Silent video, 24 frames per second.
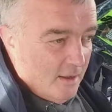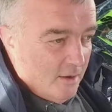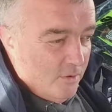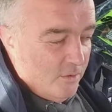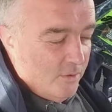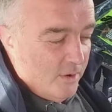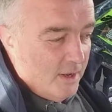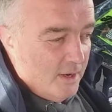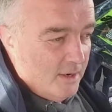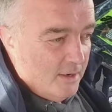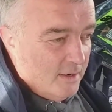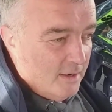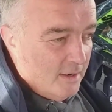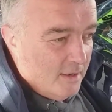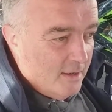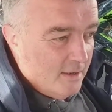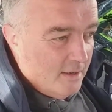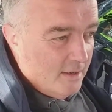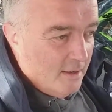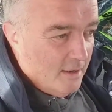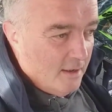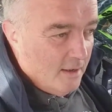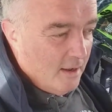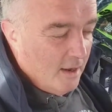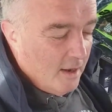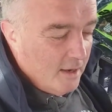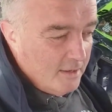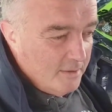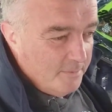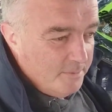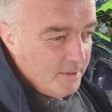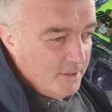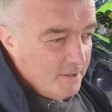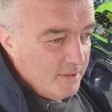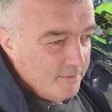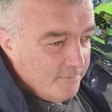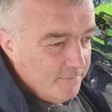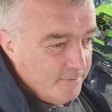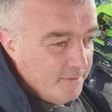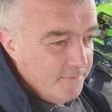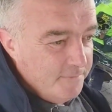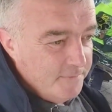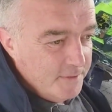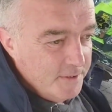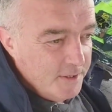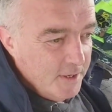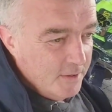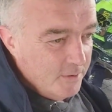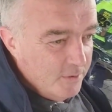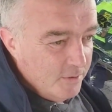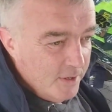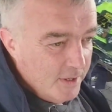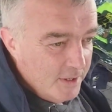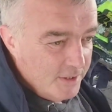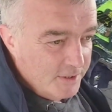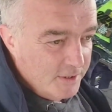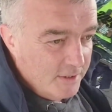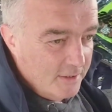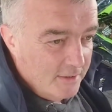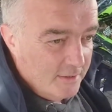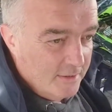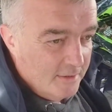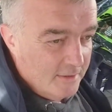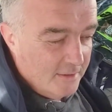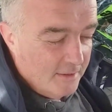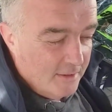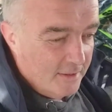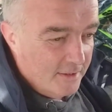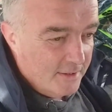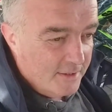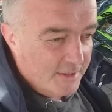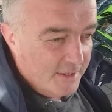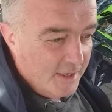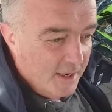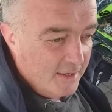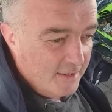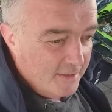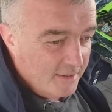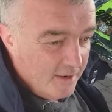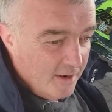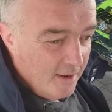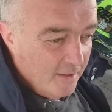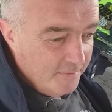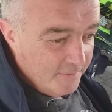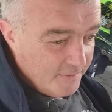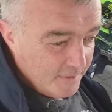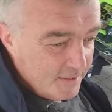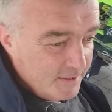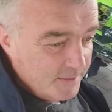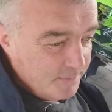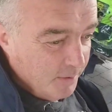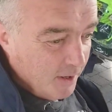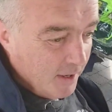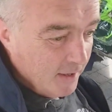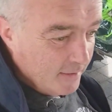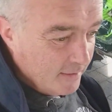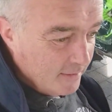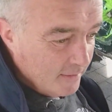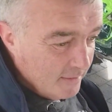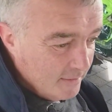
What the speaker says: Well, I'd be the fifth generation standing on this spot.